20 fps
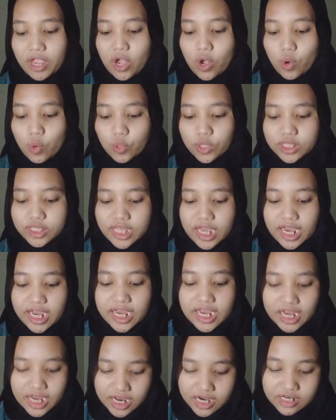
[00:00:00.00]
When they
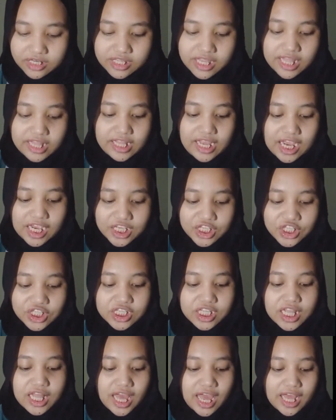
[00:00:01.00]
heard that
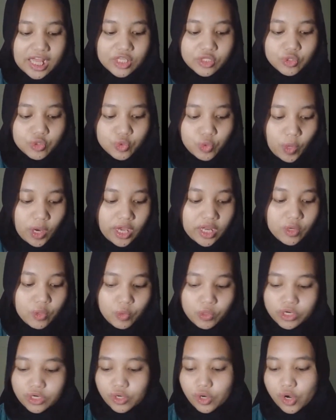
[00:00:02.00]
Kancil and Swine
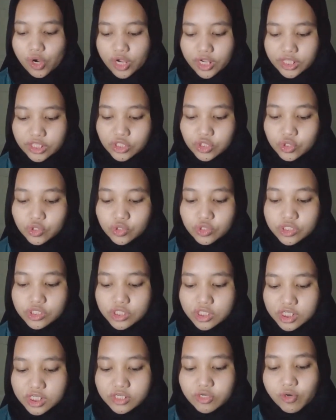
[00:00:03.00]
were going to
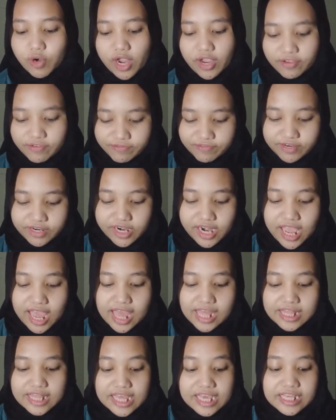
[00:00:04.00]
the river,
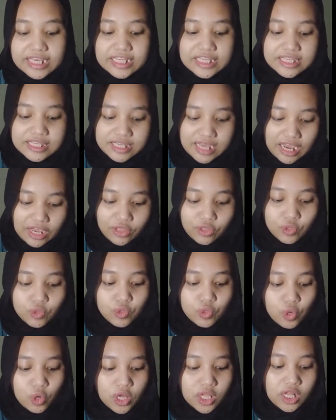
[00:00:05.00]
they decided to
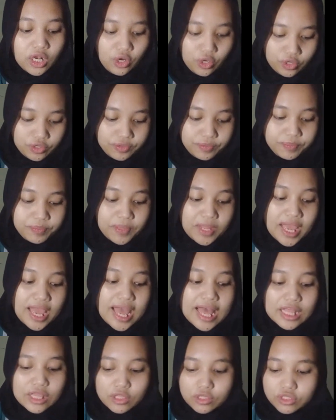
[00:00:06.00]
go along.
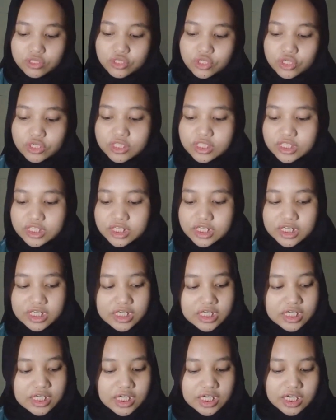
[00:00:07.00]
So the
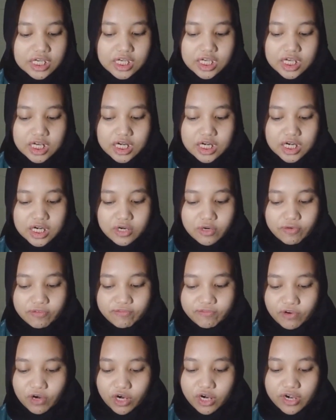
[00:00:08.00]

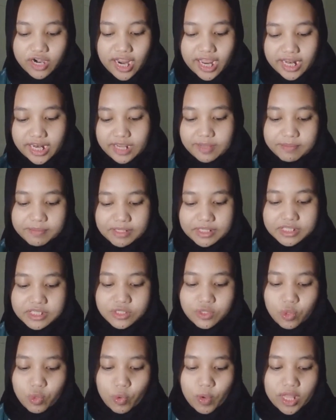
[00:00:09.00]
four animals
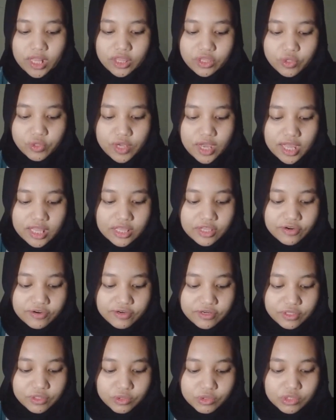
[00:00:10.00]
went
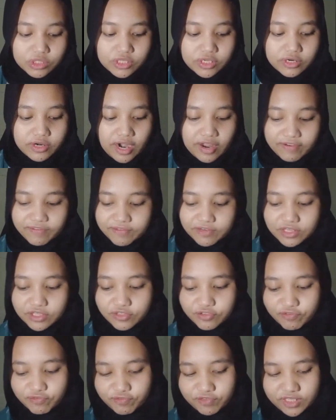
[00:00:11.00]
together to the river
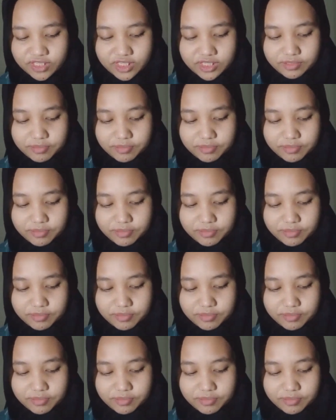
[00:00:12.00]
to fish.